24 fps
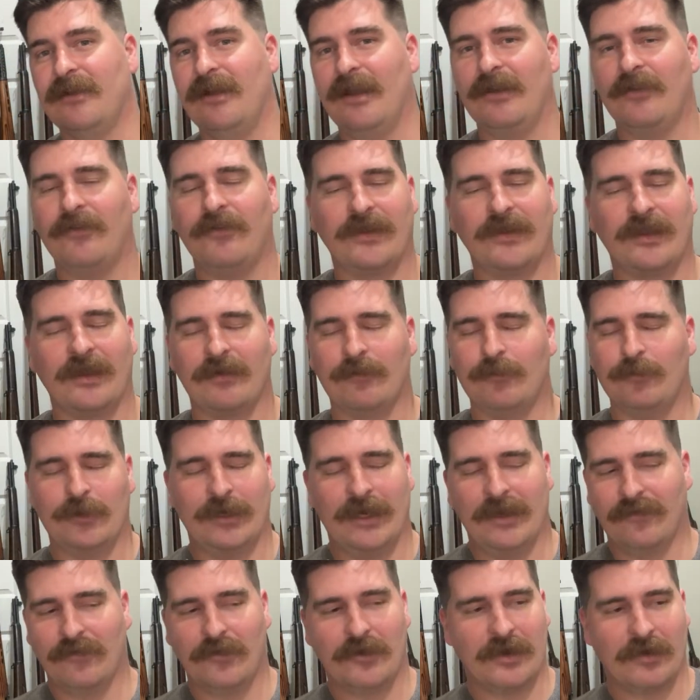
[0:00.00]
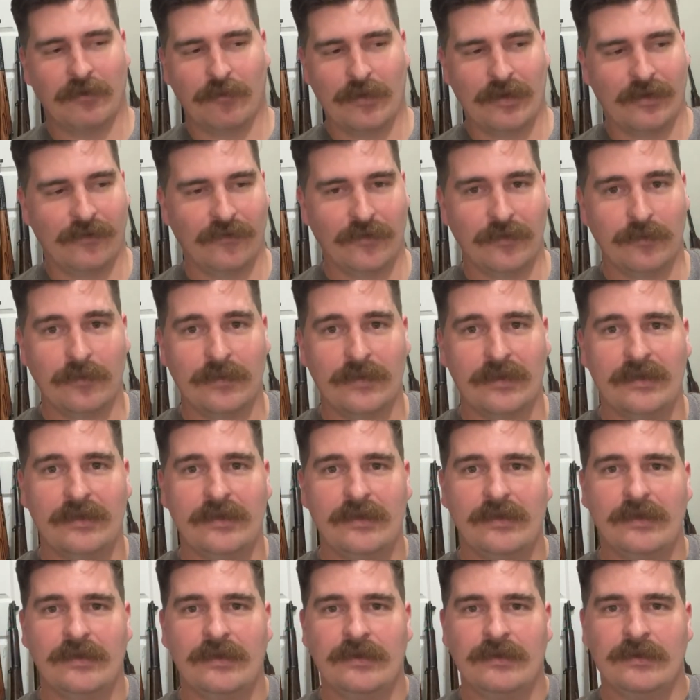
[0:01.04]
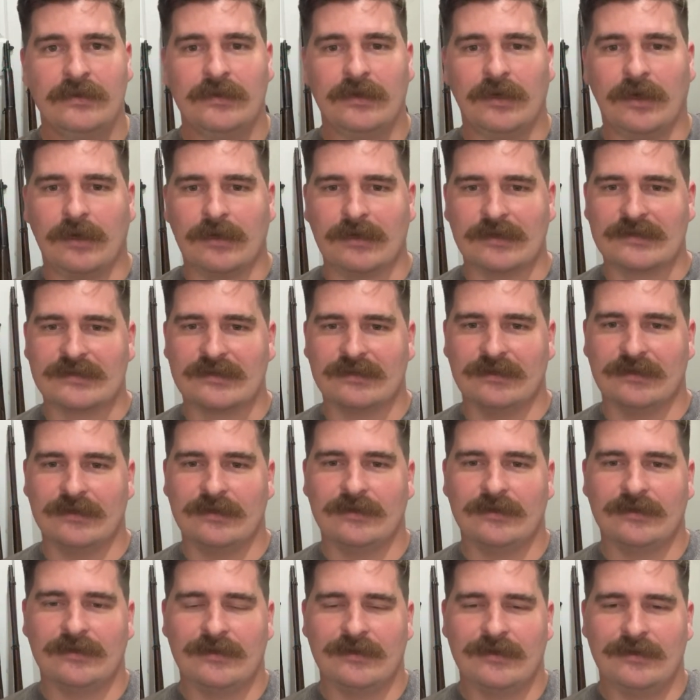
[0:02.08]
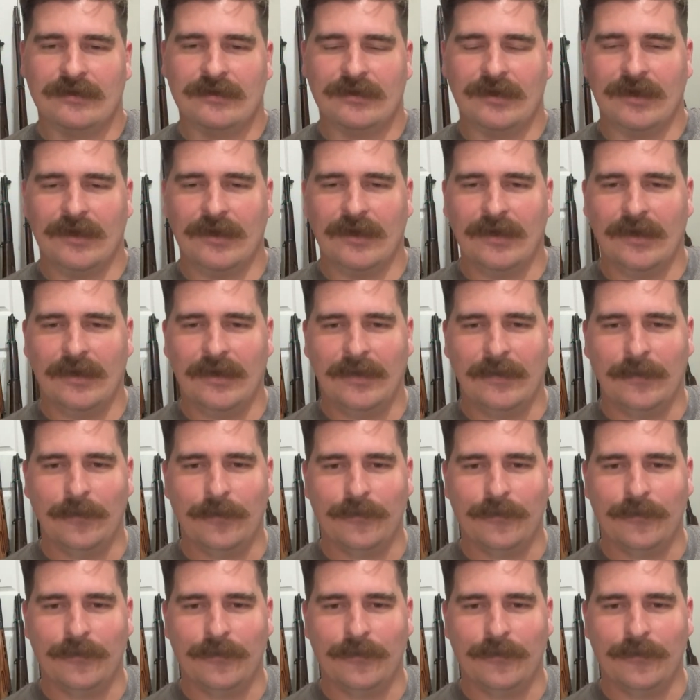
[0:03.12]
I don't think I would ever get rid of them, honestly. Yeah,